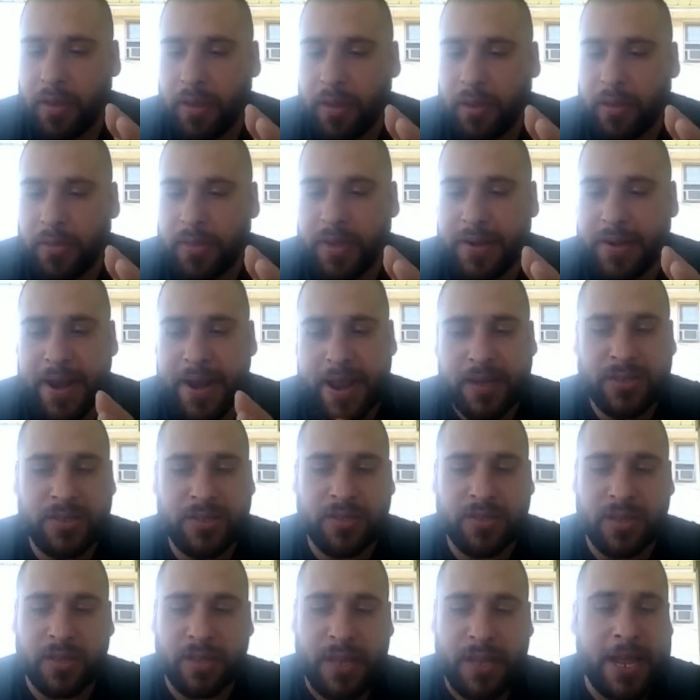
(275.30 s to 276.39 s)
the
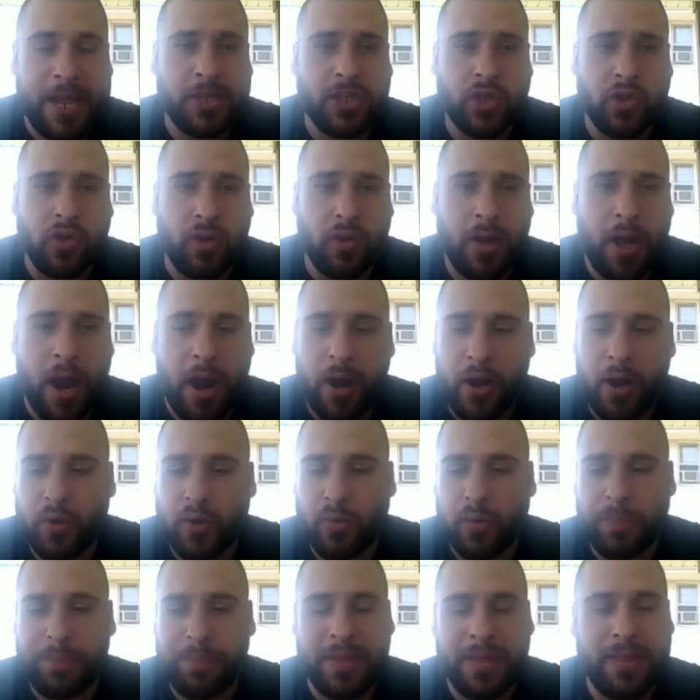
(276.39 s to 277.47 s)
next logical card
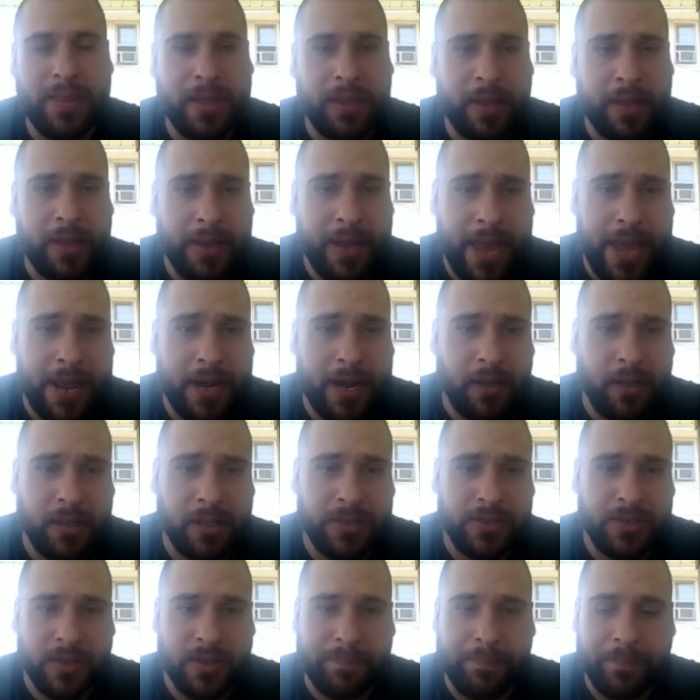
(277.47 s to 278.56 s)
would be the
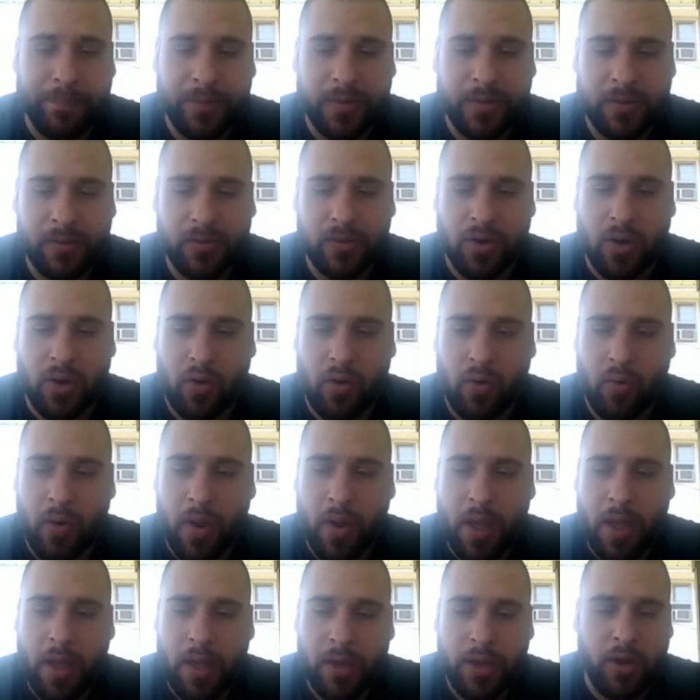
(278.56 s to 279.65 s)
Cataclysm. So
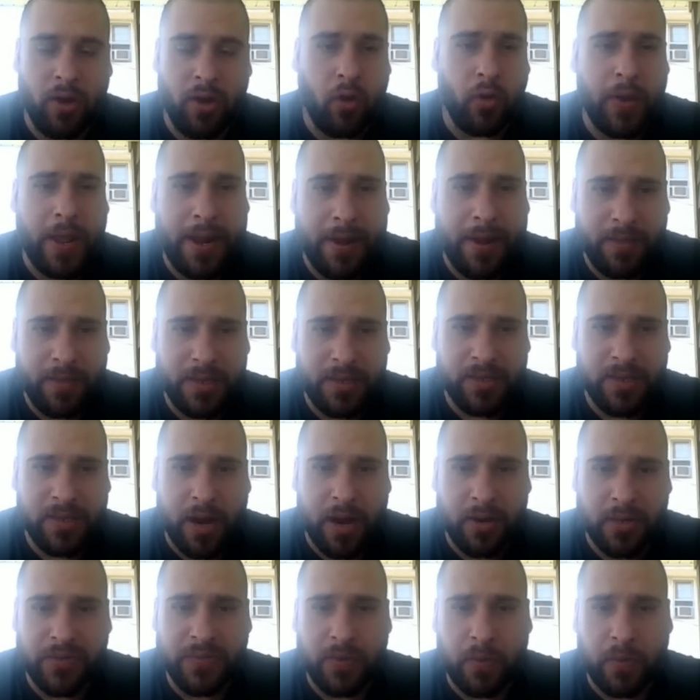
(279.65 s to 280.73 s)
you hold on to these
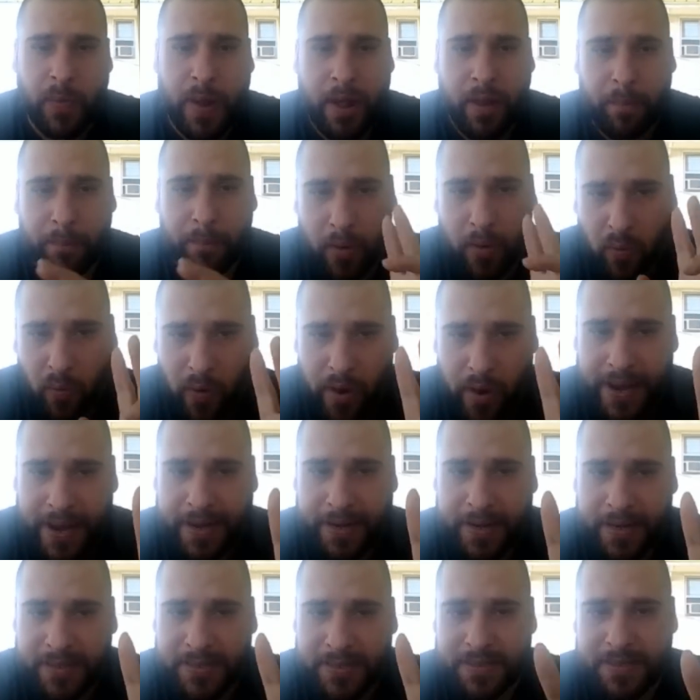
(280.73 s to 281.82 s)
cards for a while. But wait,
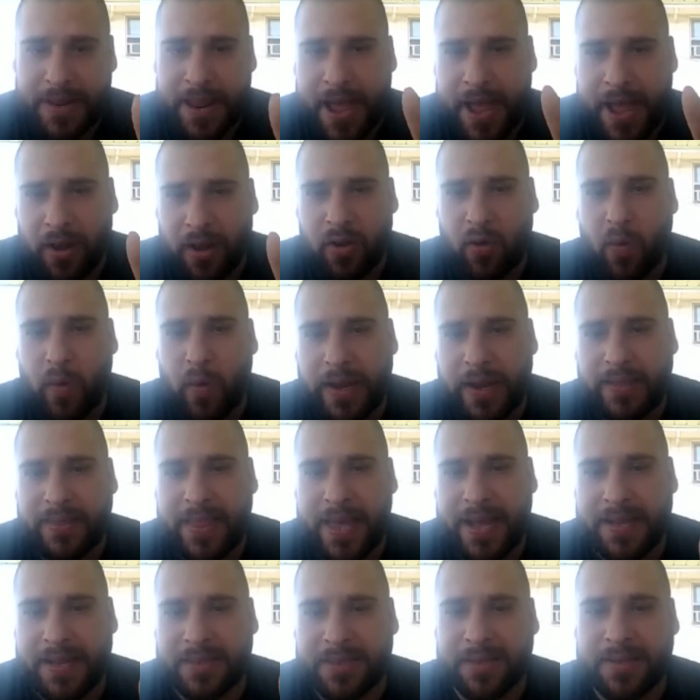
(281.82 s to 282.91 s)
it's not quite
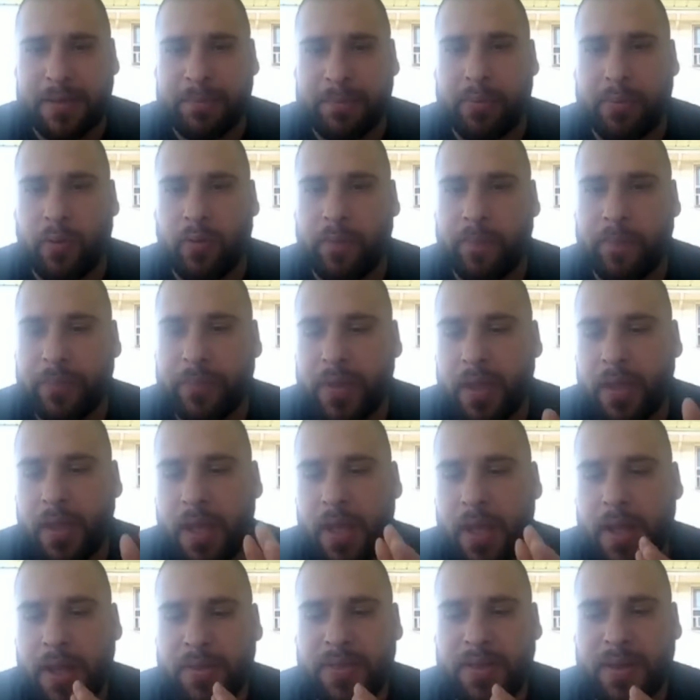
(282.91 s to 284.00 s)
that simple.
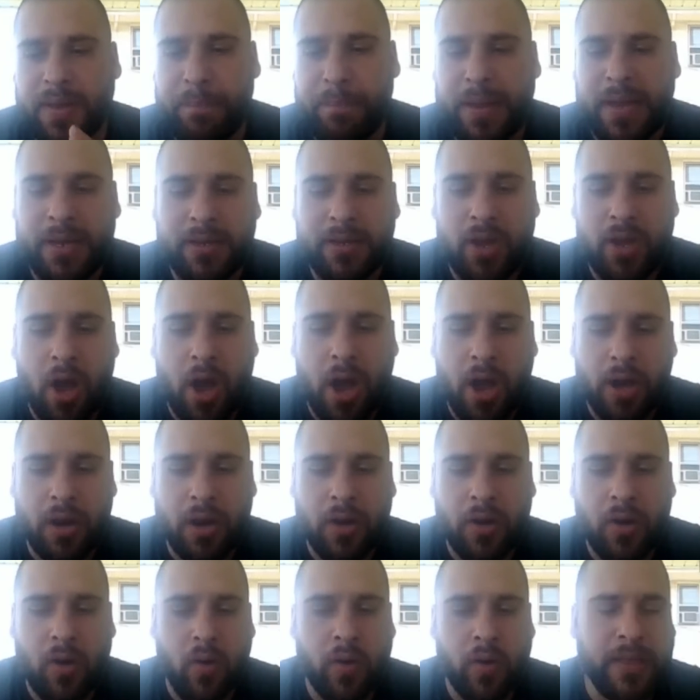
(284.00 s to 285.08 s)
The Big
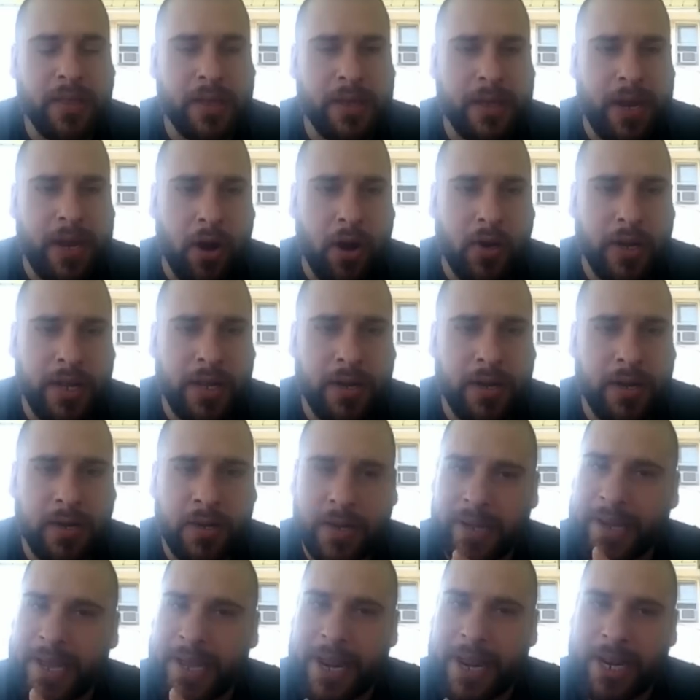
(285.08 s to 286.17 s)
Dog or the Guardian,
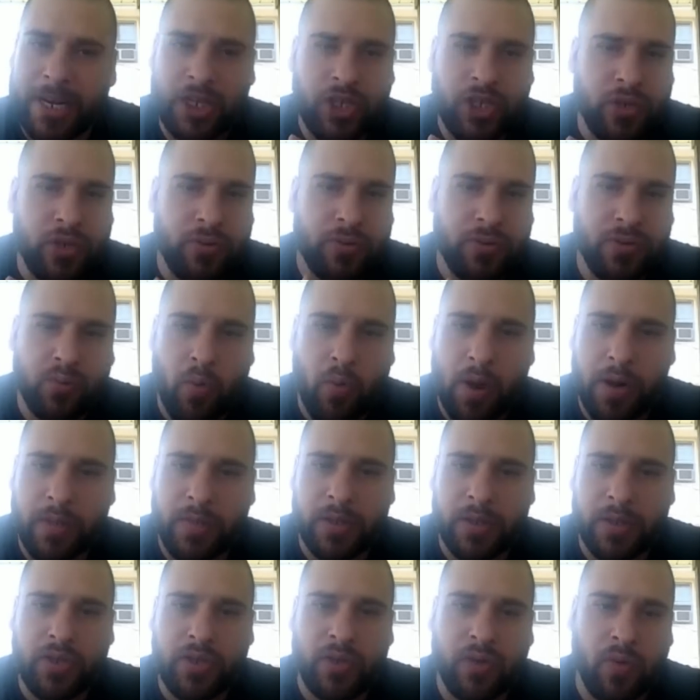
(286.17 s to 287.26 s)
you got to choose one of
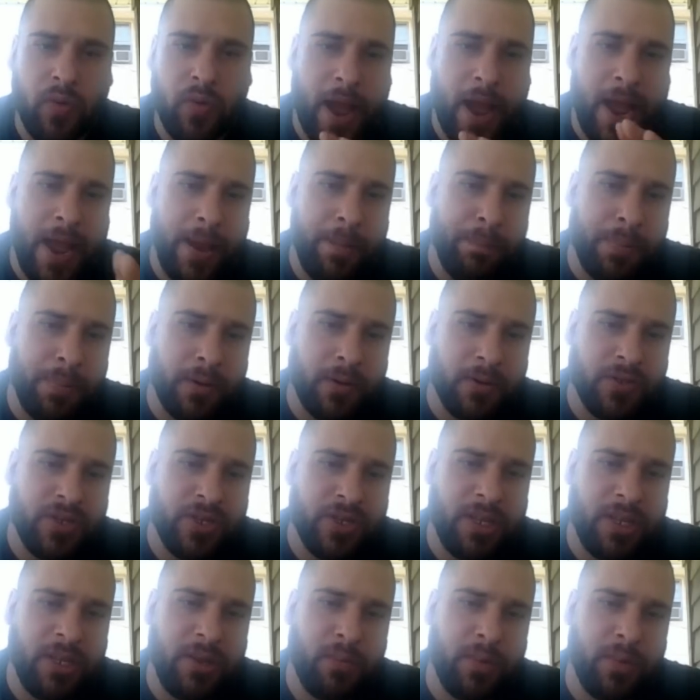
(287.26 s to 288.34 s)
the two. I
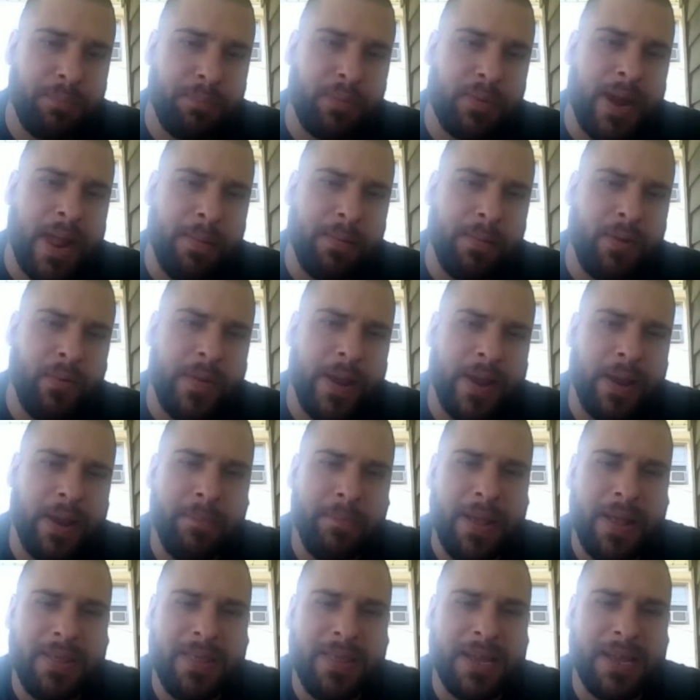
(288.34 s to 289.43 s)
personally would probably
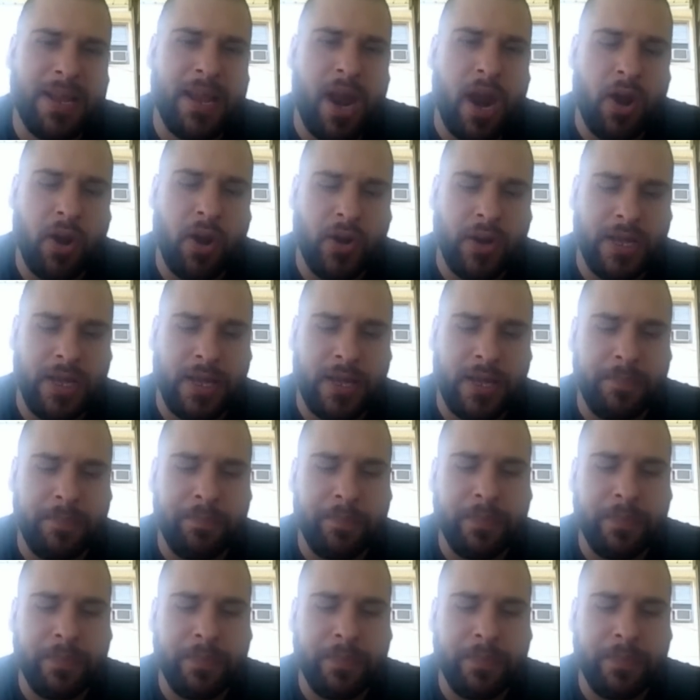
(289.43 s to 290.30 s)
recommend the Guardian